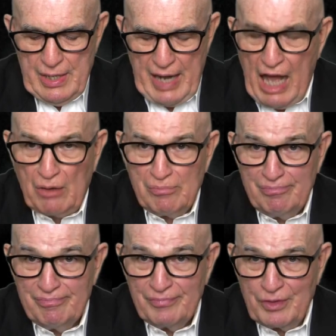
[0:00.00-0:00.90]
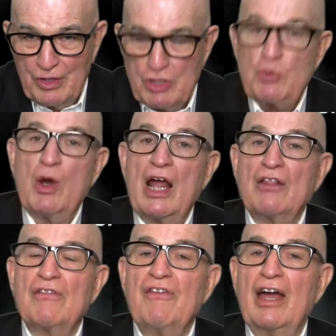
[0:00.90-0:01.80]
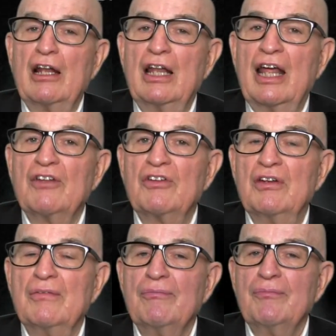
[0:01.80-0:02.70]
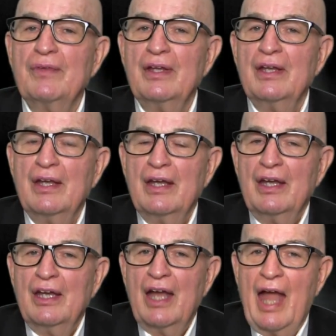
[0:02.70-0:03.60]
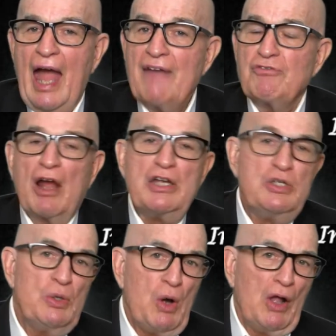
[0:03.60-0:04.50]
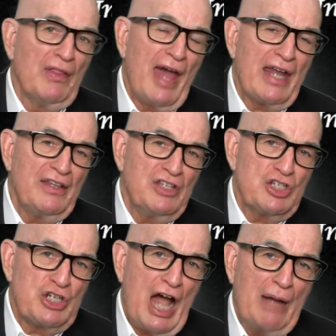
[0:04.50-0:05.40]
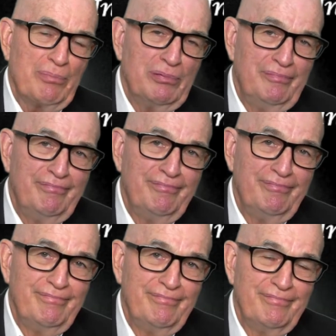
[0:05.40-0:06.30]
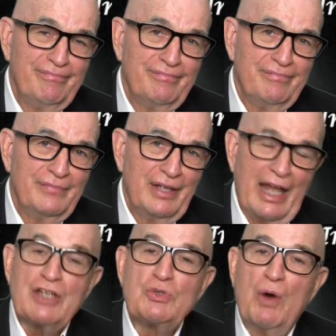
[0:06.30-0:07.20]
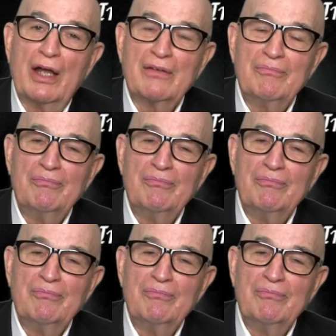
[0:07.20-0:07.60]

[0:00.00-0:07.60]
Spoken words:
Now, there's one other final lesson. After I do all that in the shop, guess what?